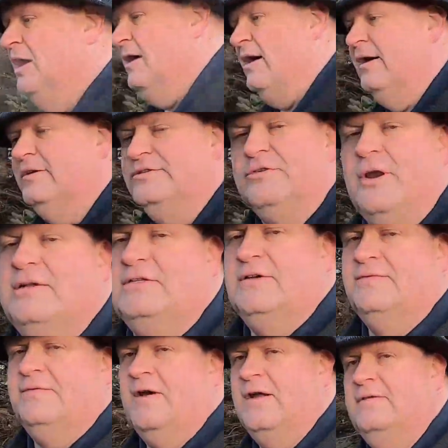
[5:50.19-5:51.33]
I tried to
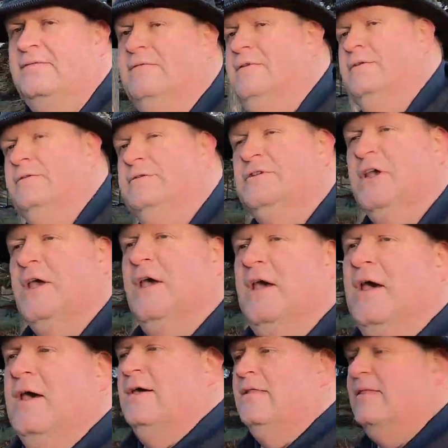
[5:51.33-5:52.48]
find foods
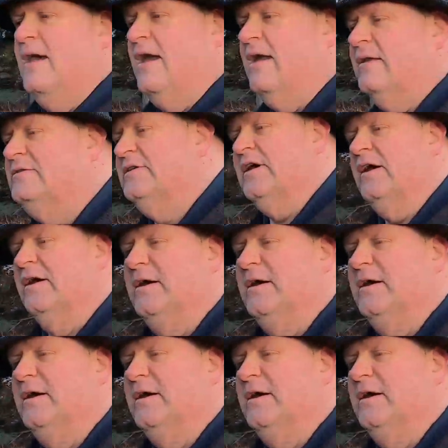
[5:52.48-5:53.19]
that